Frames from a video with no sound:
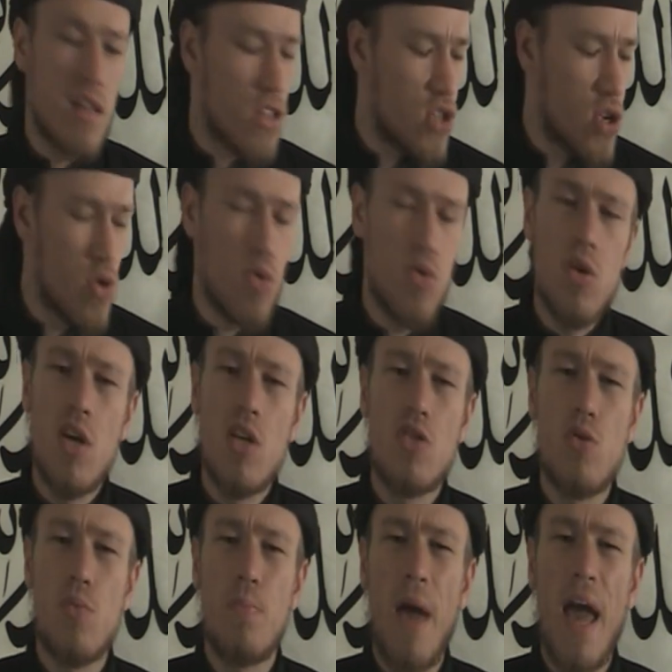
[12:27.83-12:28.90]
to
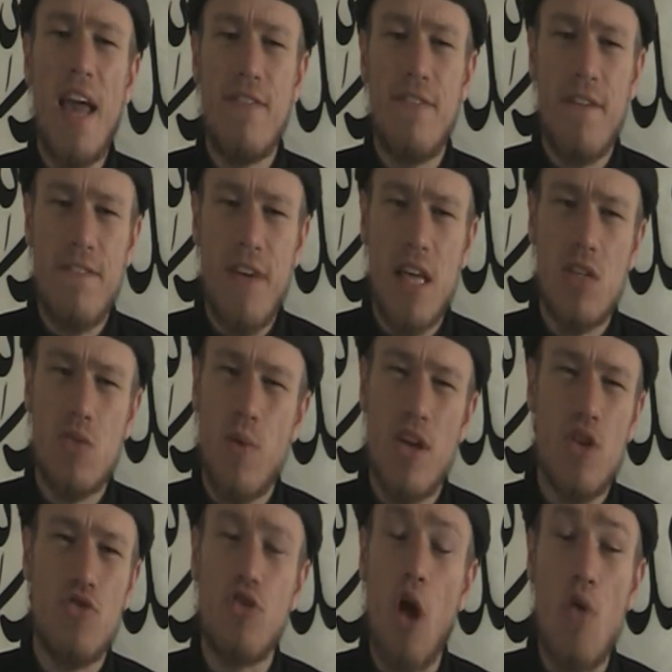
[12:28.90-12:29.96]
pay for things where
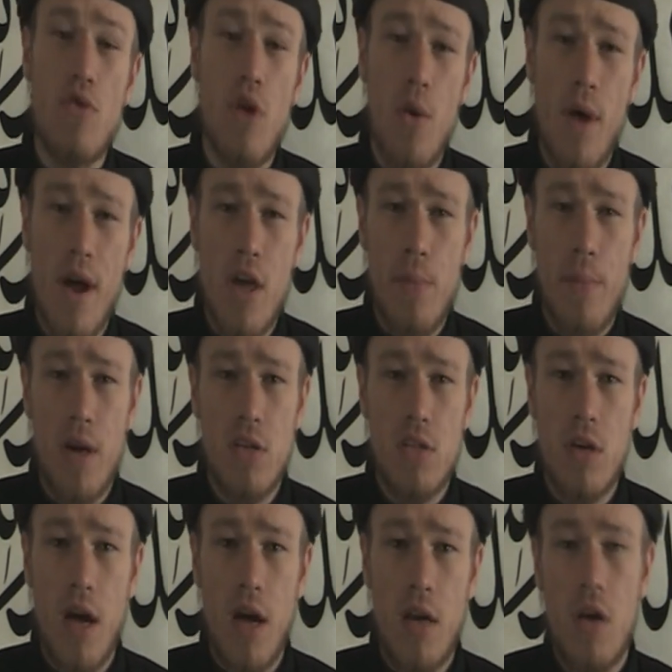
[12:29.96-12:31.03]
you don't know where your money's
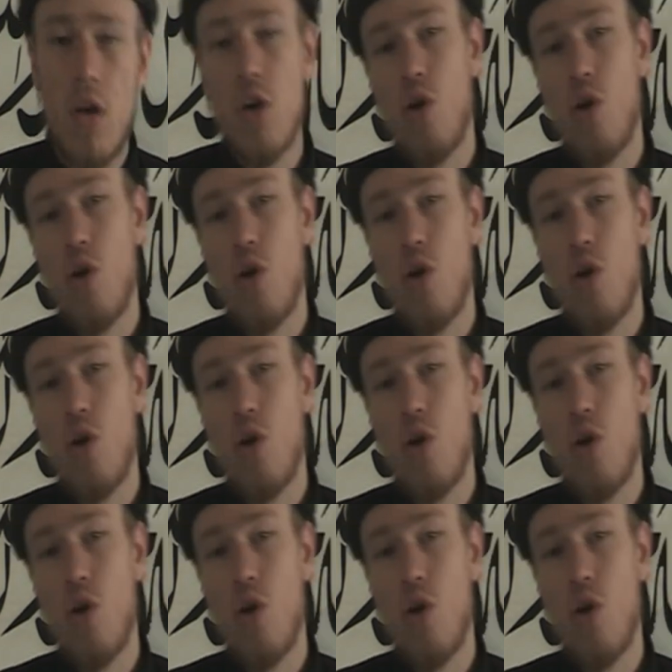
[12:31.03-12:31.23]
going,